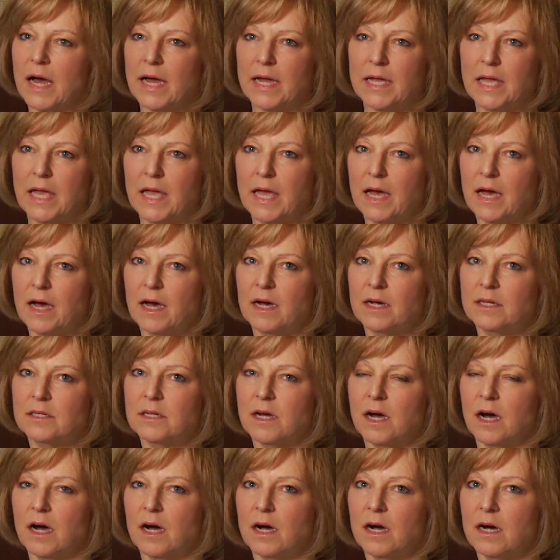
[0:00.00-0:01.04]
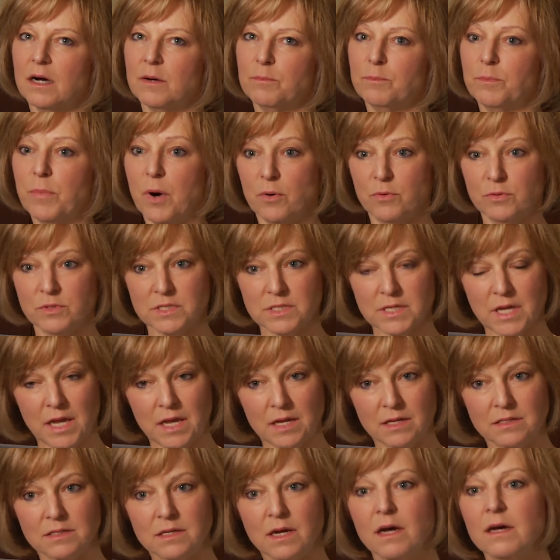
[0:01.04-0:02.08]
I had a bone
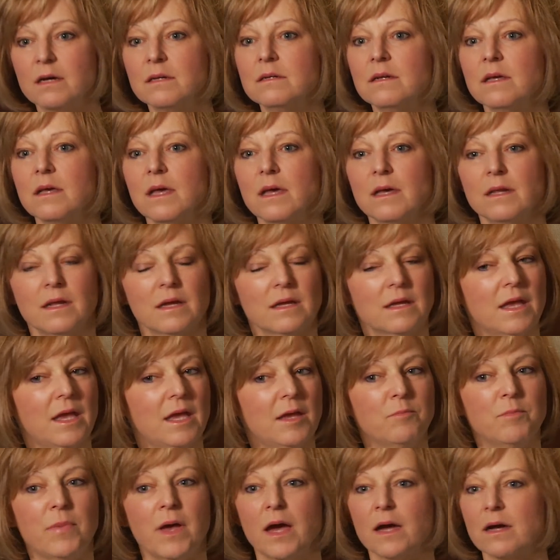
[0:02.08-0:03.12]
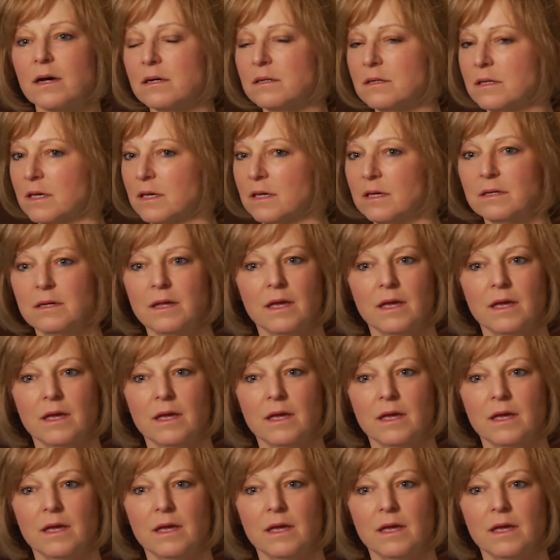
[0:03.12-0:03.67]
scan done and it came back clean,